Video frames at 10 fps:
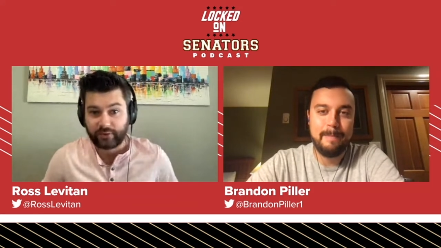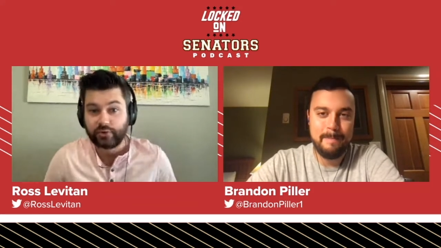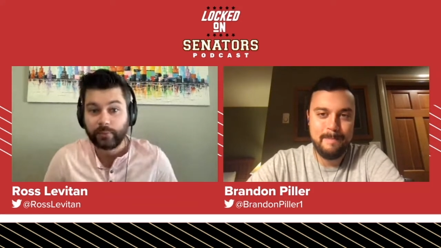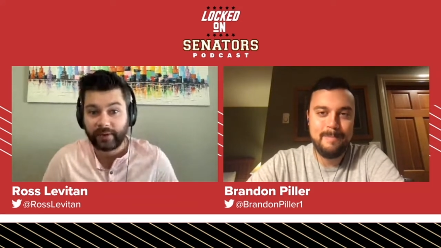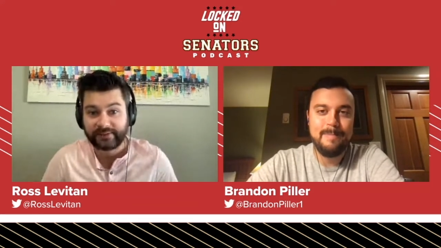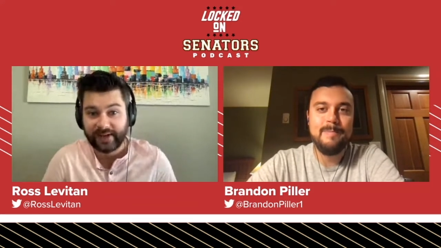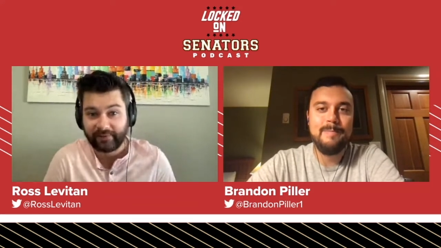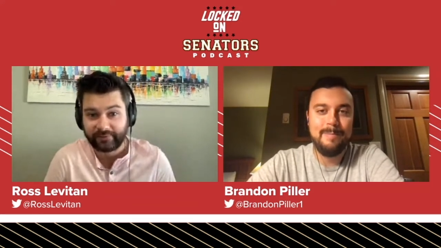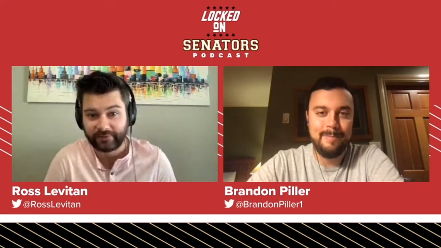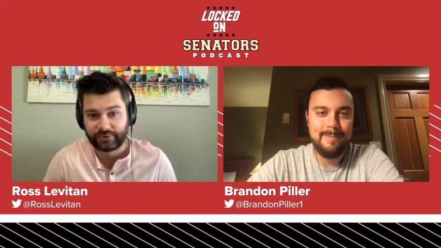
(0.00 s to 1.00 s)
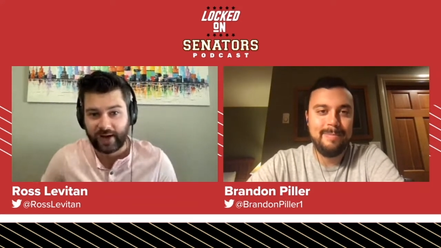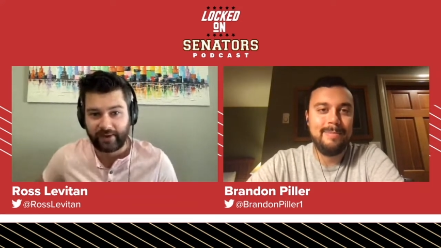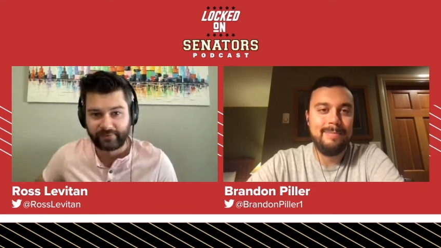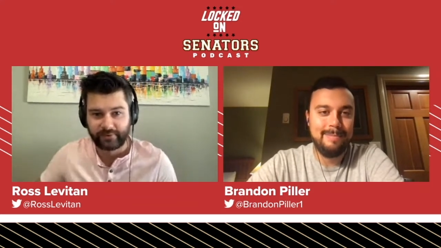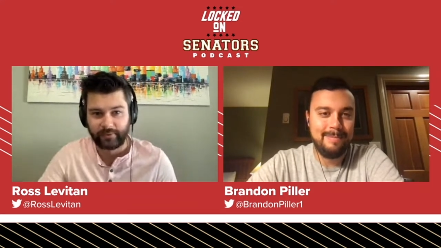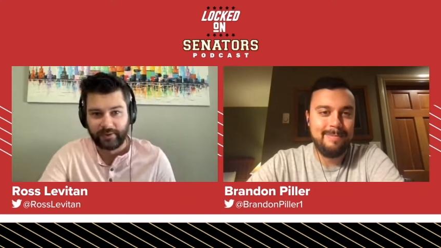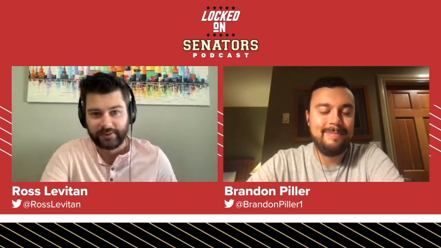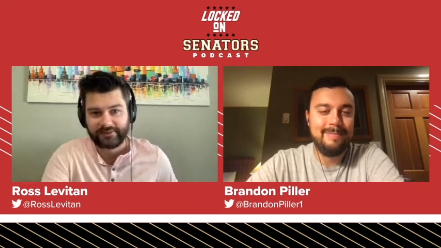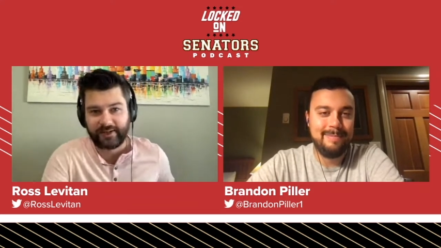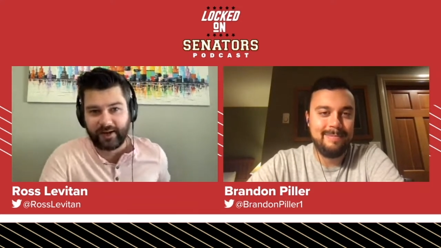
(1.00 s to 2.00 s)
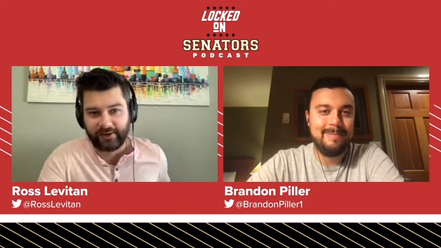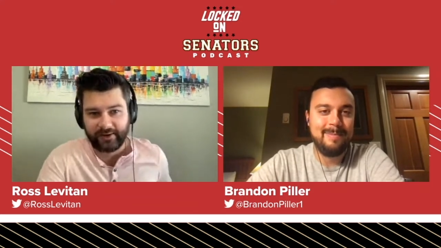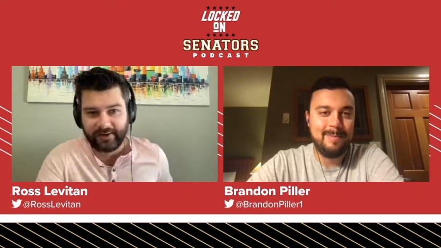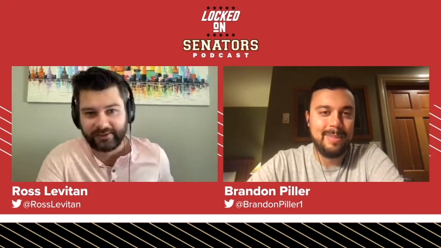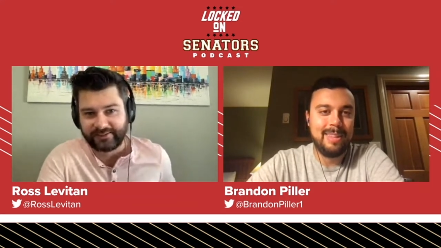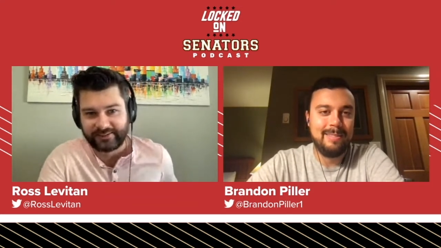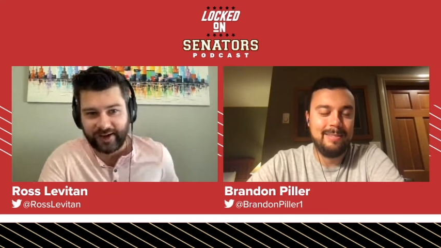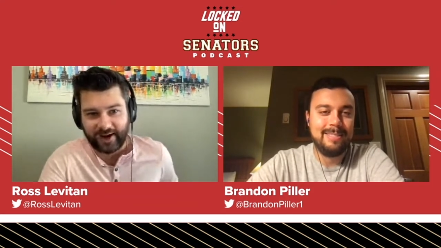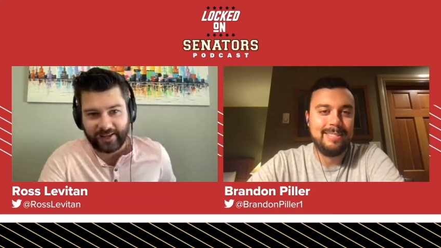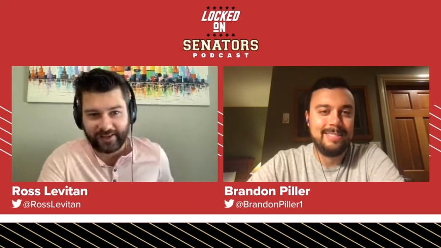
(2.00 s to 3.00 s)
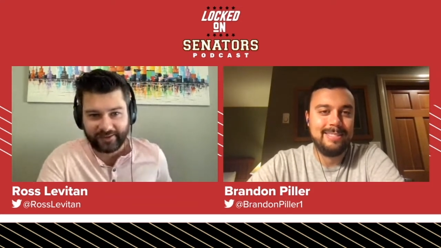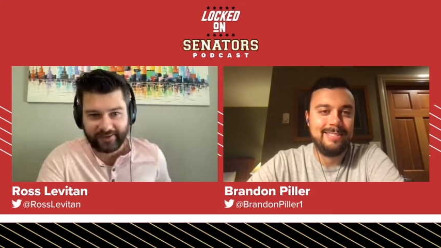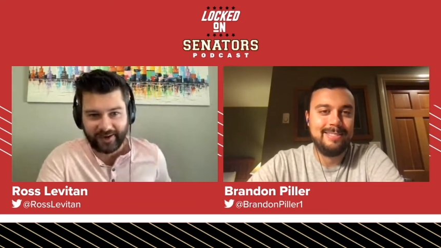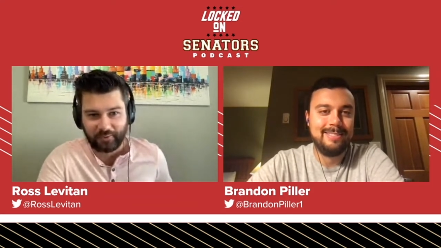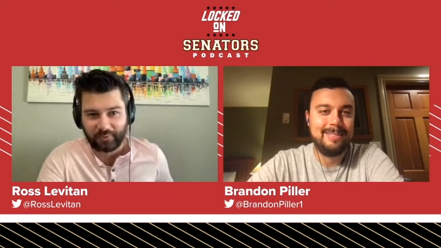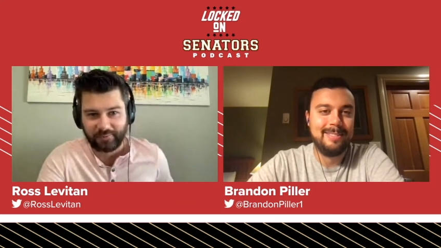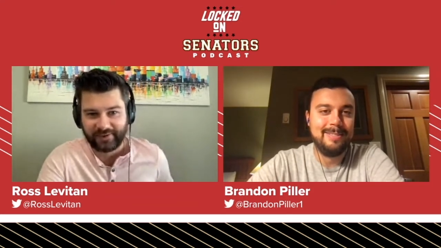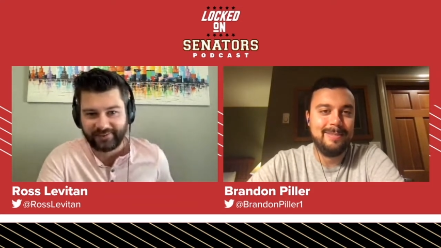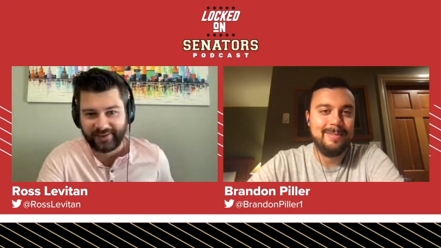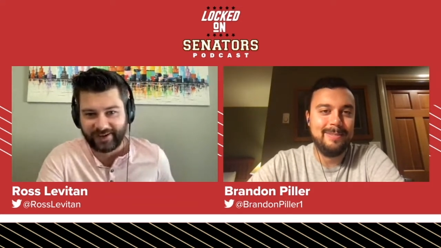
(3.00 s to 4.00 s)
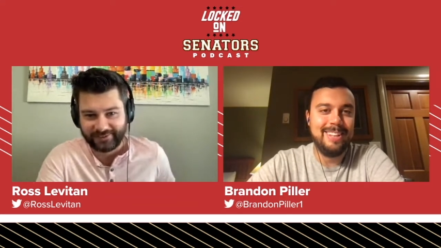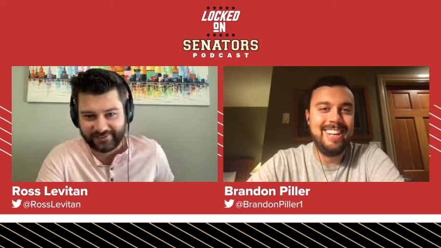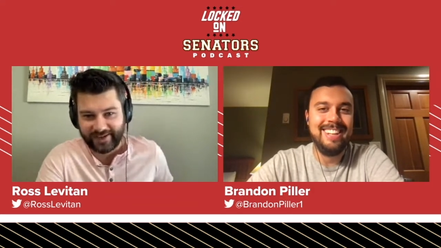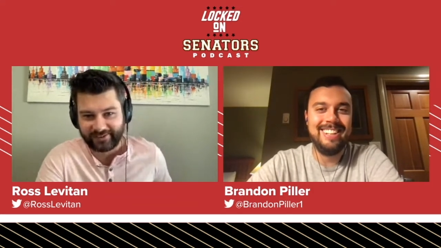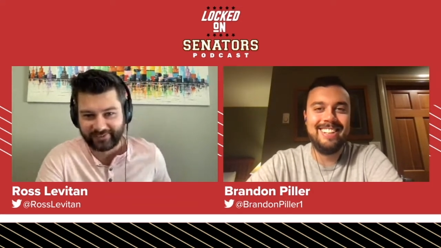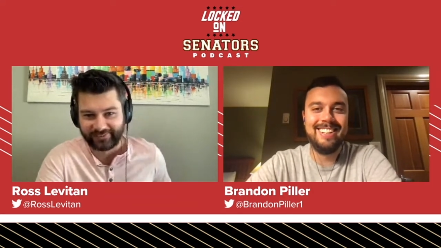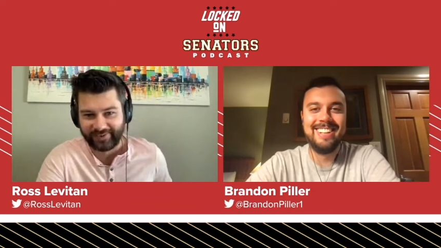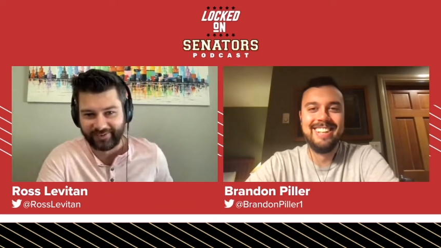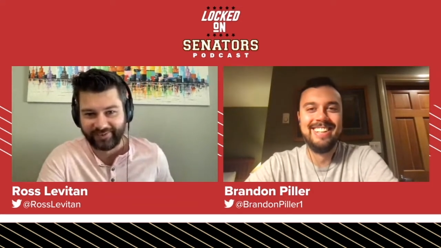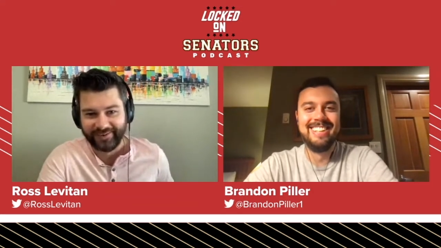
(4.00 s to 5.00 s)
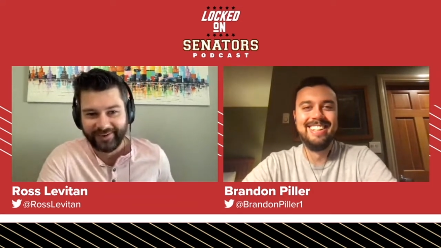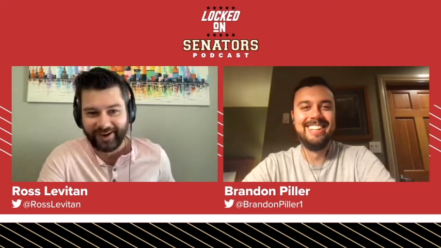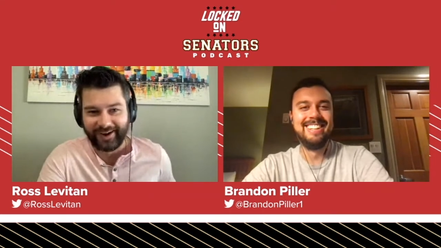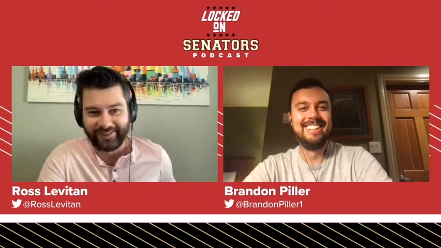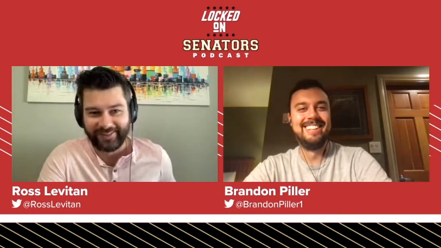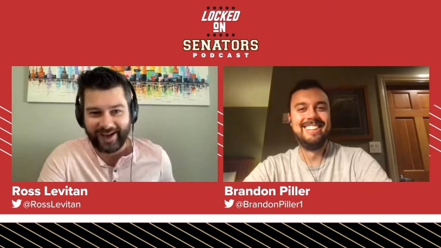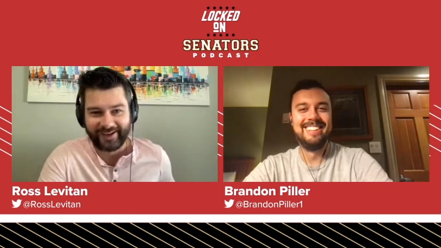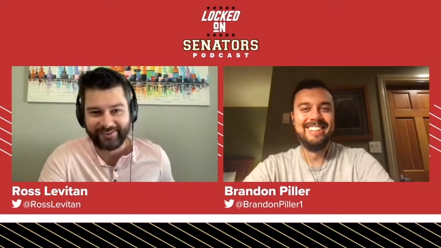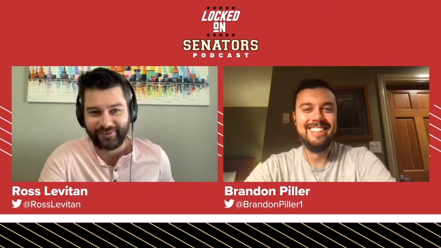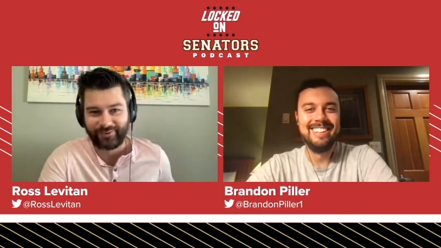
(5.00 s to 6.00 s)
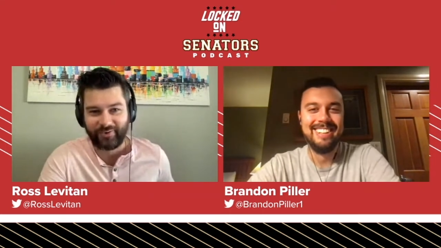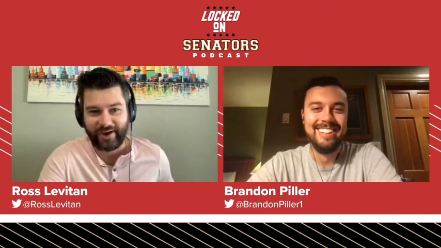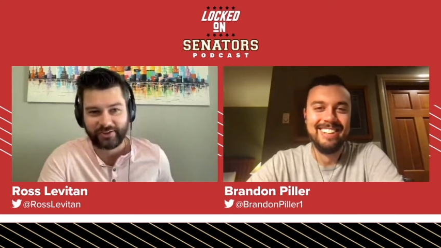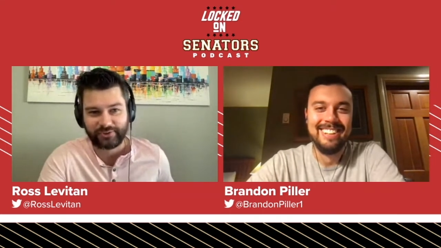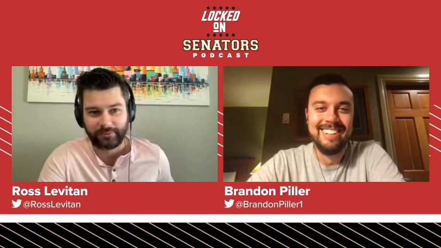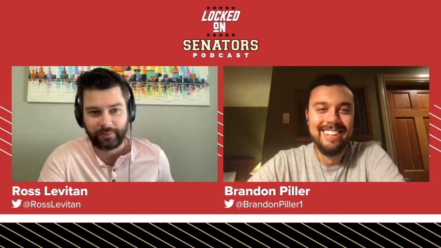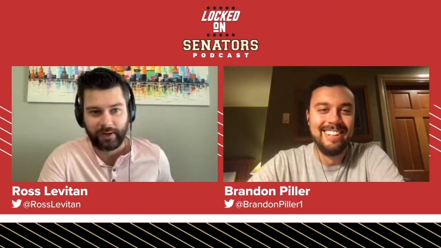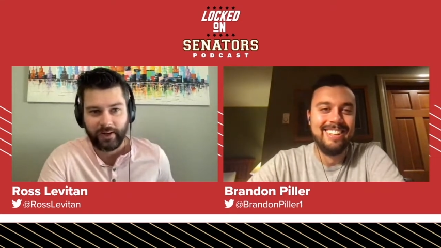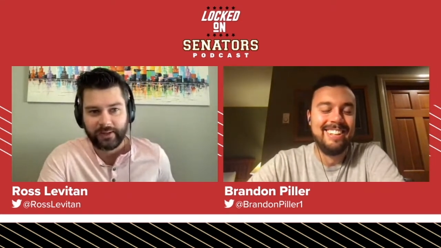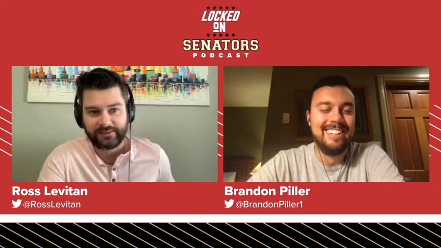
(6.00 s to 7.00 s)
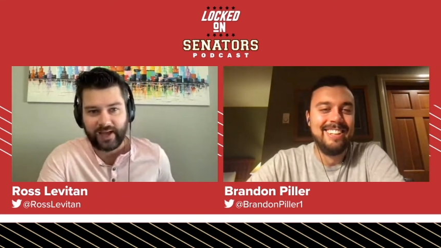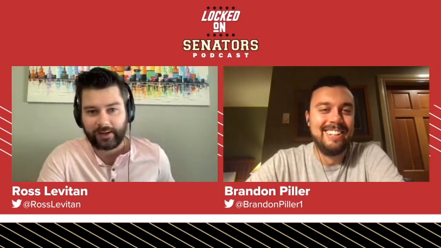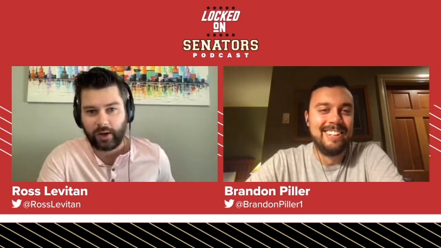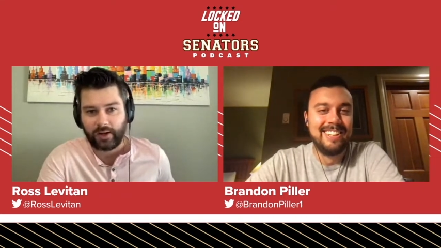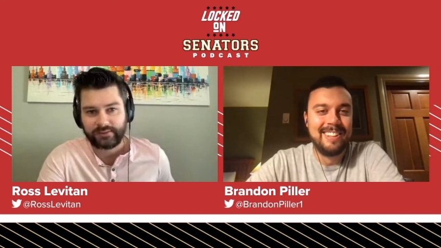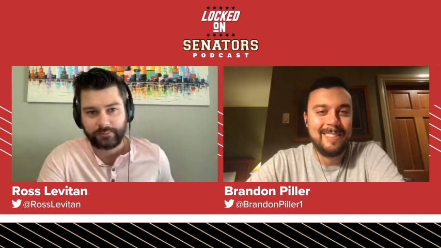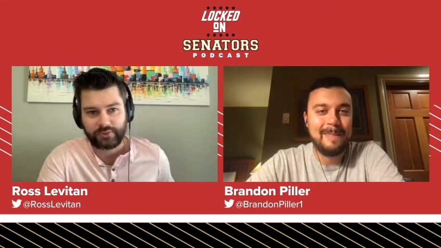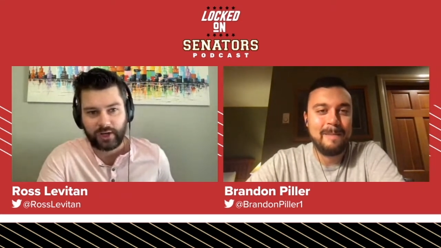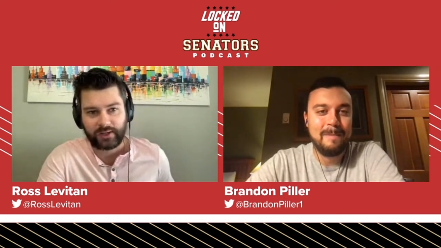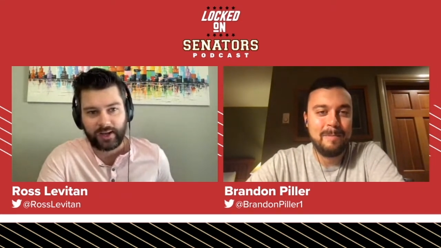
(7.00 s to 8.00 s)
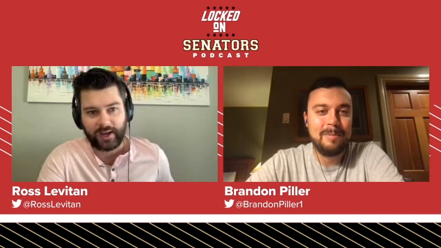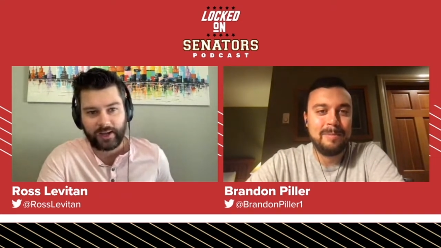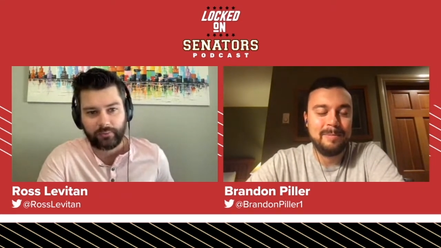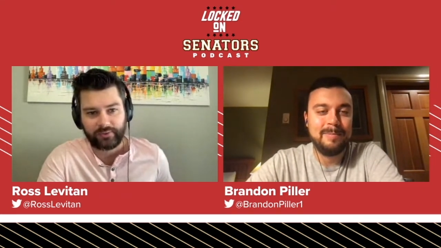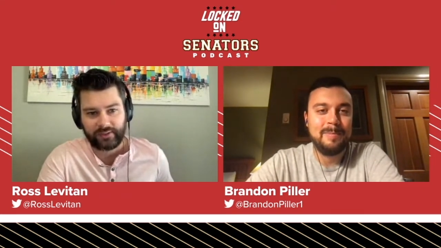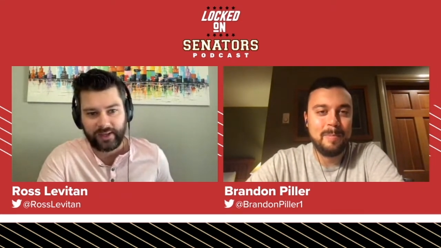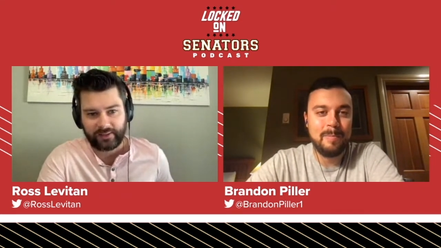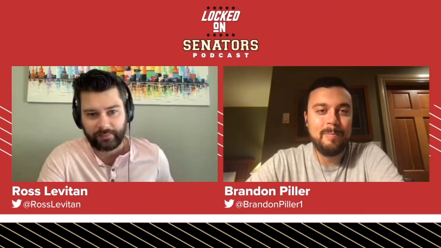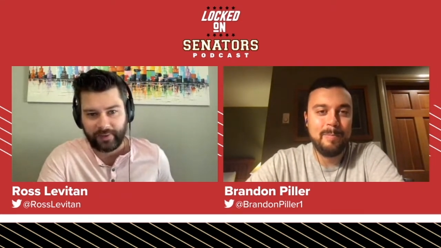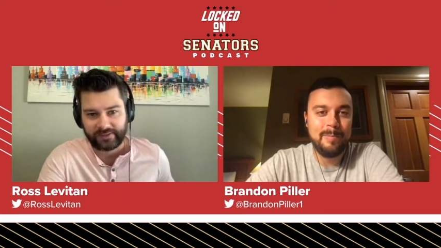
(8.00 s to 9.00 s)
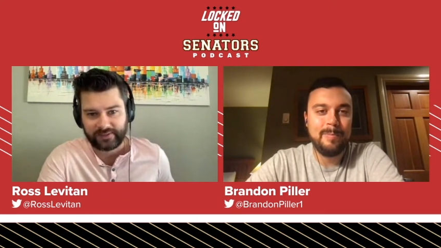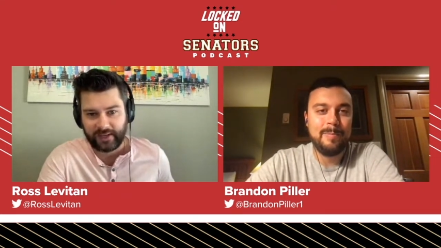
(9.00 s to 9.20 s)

Speaker 1: 2 months after the draft. So stay on your heels, Scotty, and we'll be in touch down the road on that. No question. But Zack Ostapchuk, I don't think he had the best